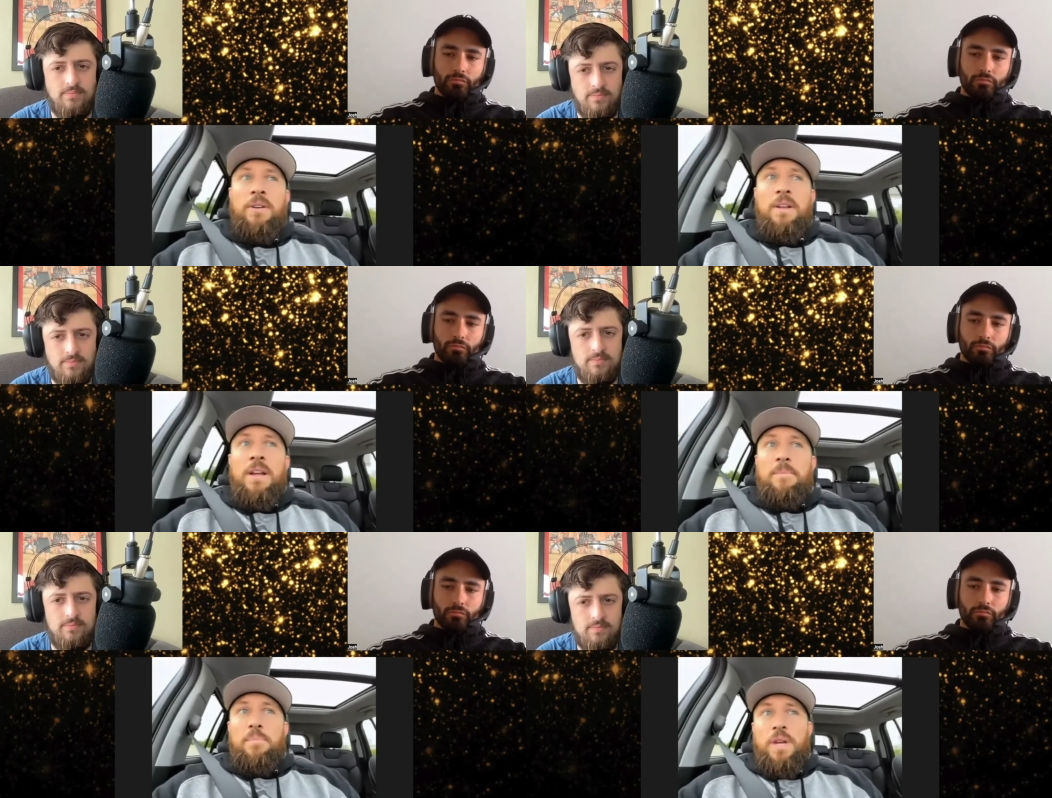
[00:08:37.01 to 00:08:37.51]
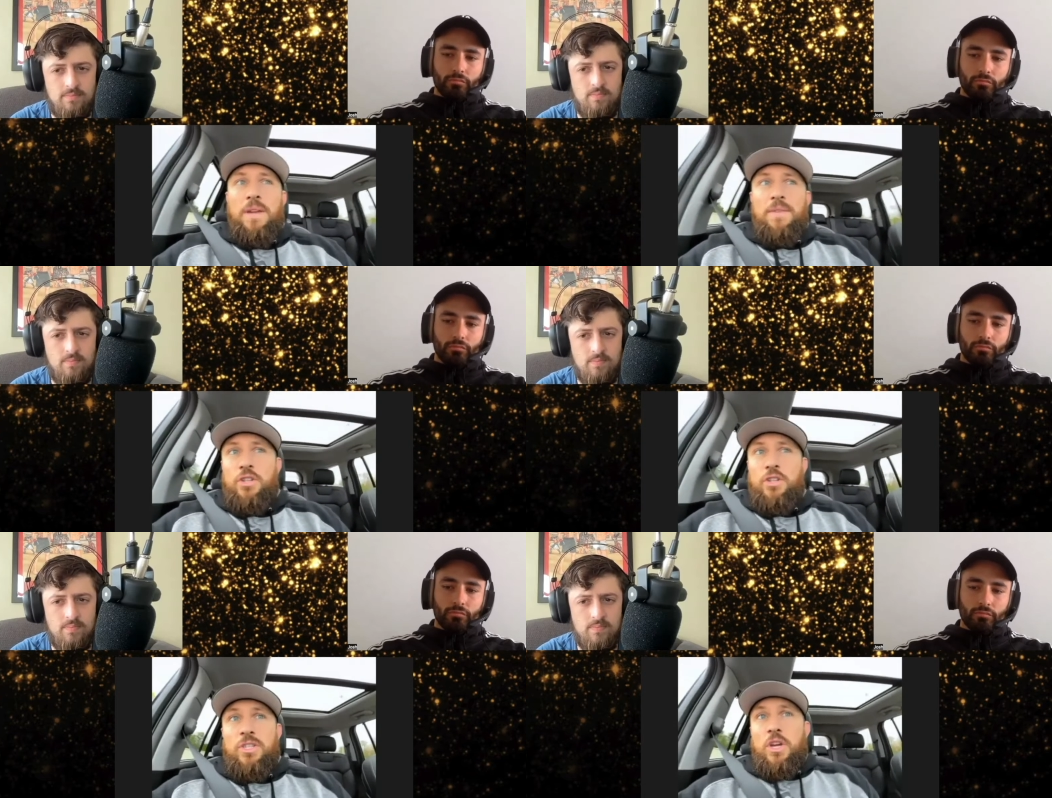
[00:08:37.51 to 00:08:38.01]
Speaker 1: But even
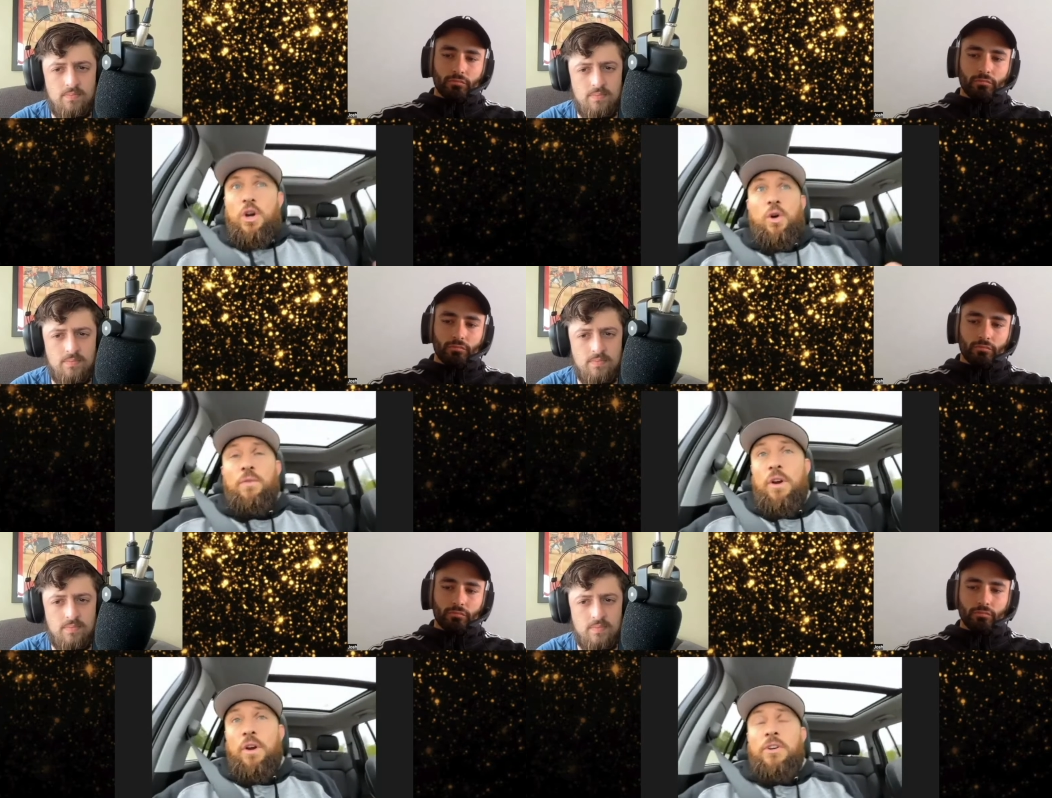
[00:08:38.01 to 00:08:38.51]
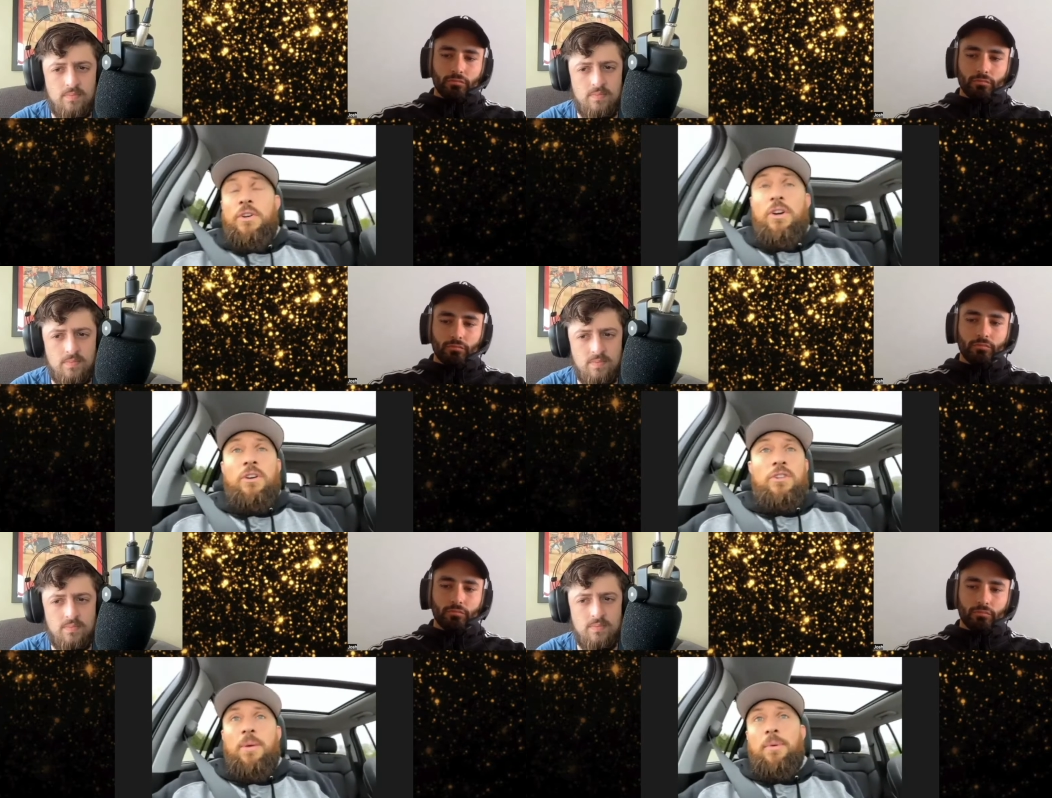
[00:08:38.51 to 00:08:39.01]
just an over under,
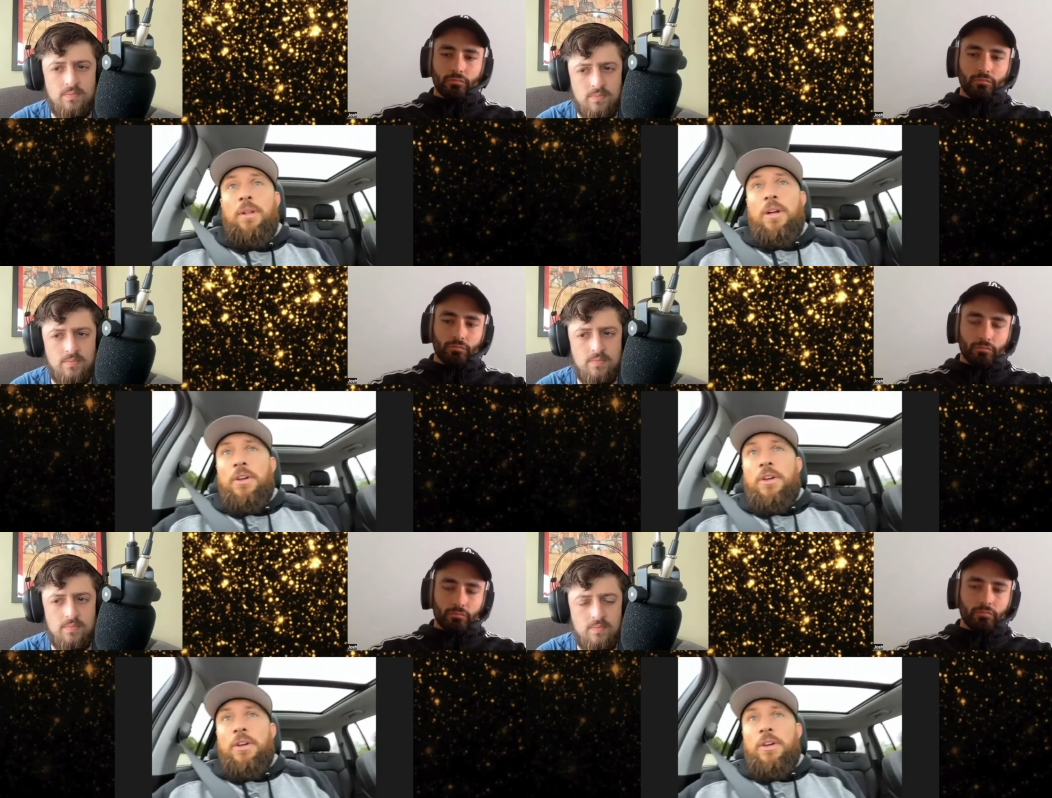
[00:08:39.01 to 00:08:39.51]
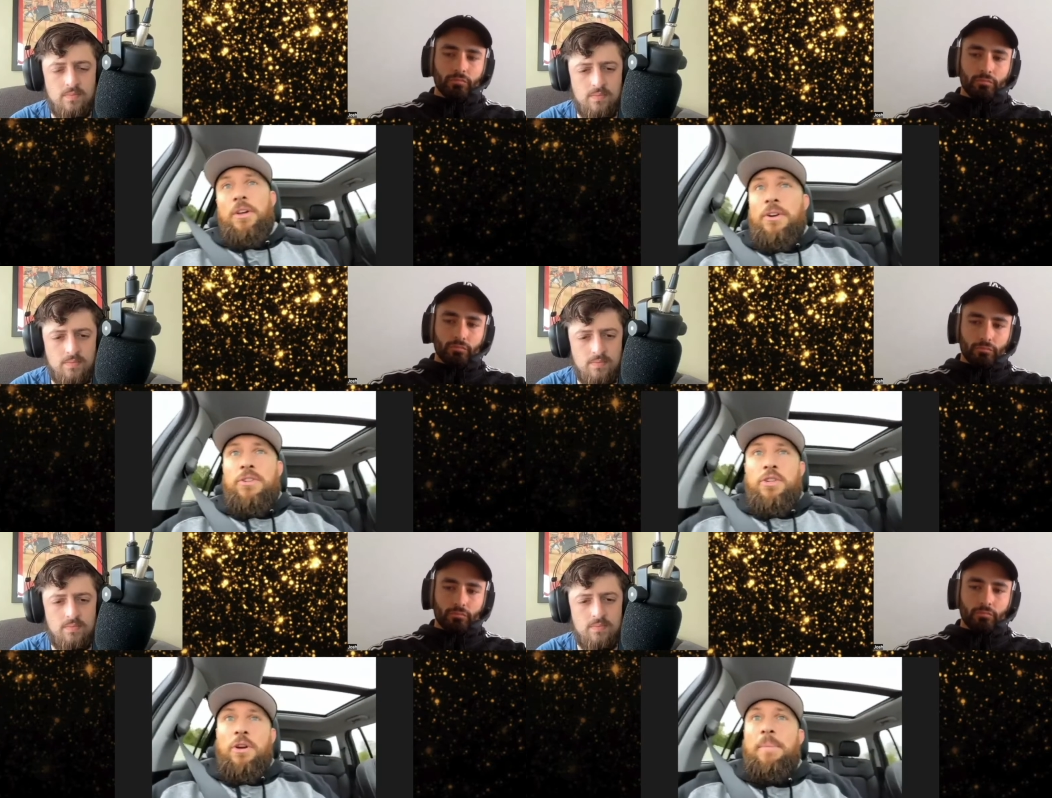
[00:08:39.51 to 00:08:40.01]
double unders,
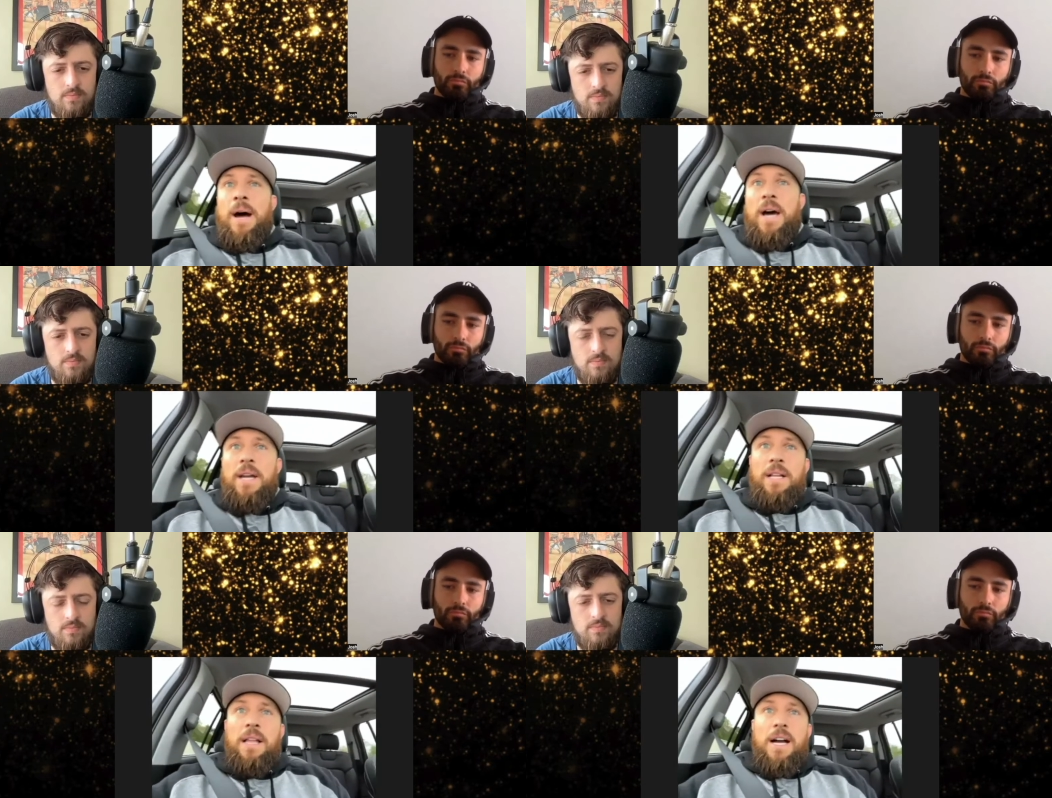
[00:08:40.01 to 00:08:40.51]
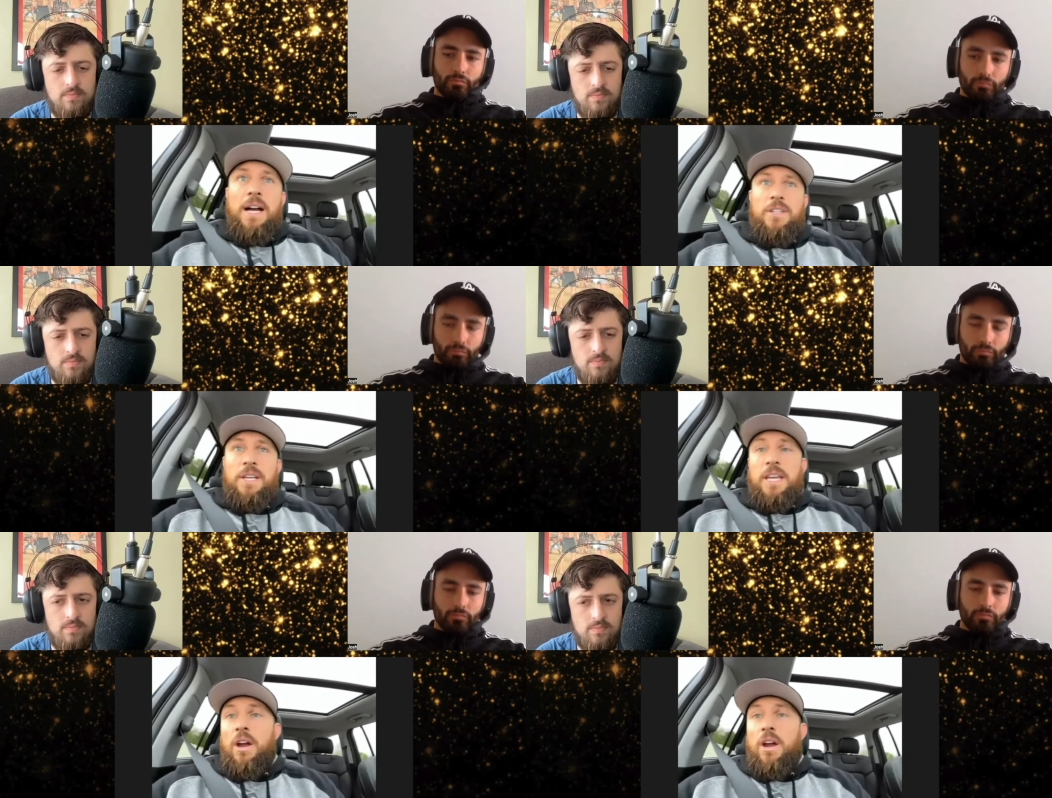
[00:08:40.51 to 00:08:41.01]
or body lock to get
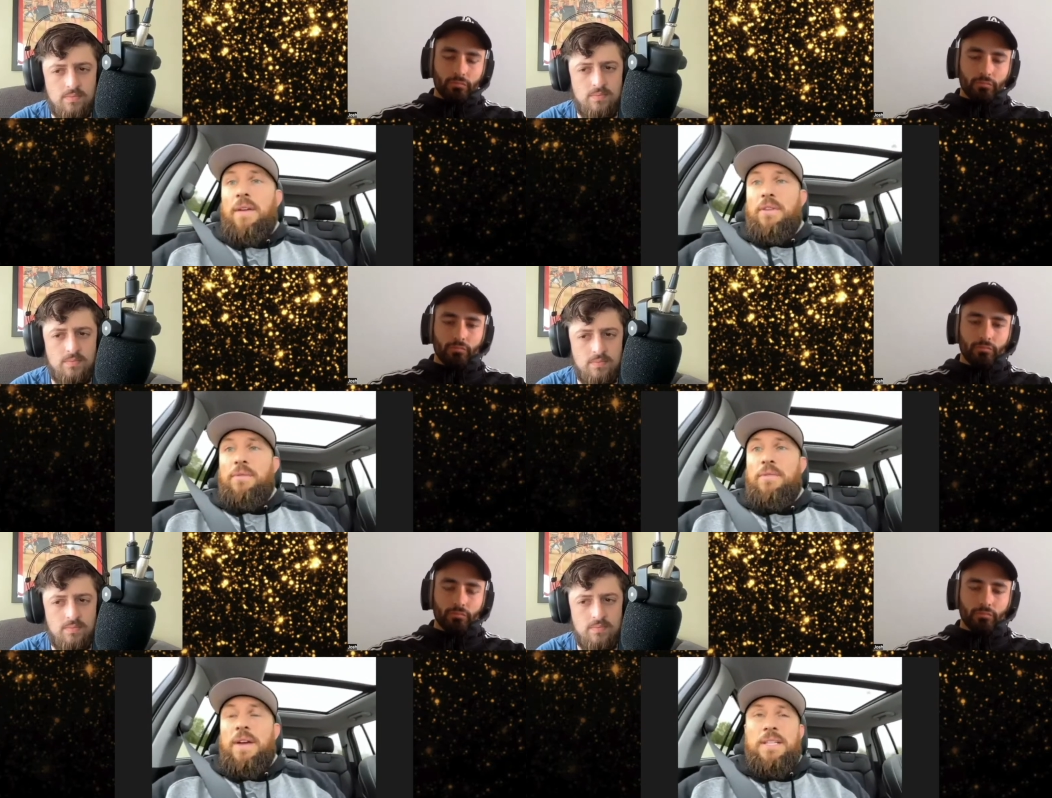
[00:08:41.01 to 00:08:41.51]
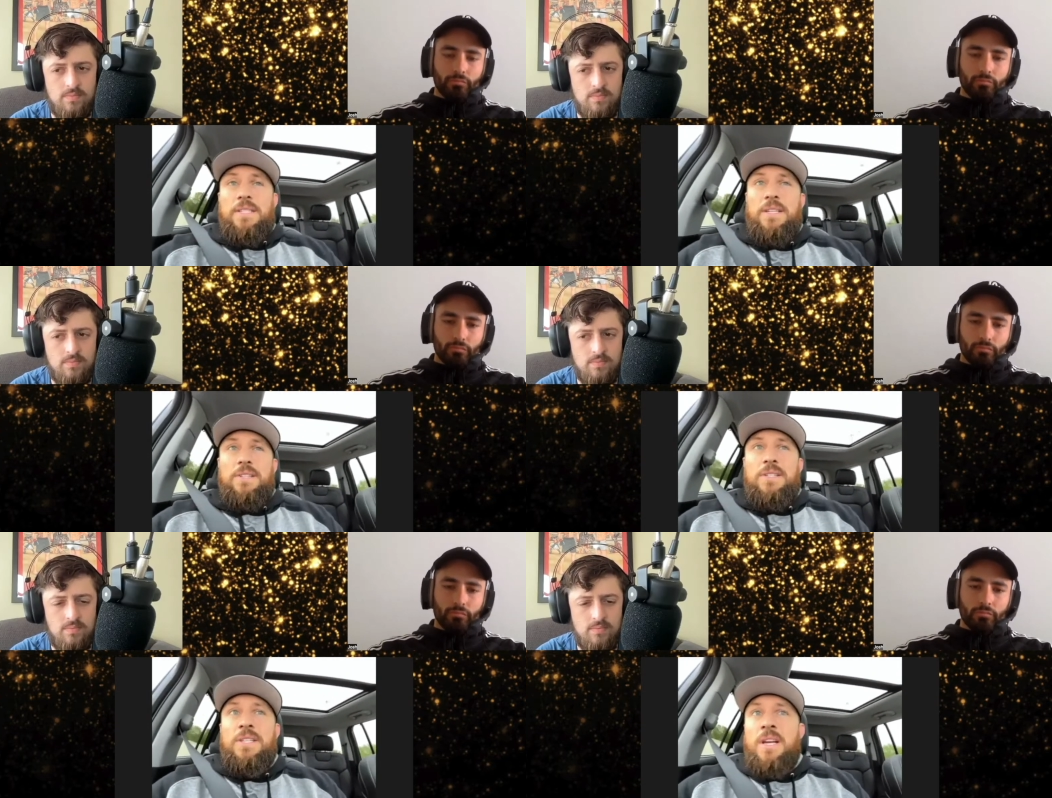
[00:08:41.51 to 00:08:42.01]
off the fence is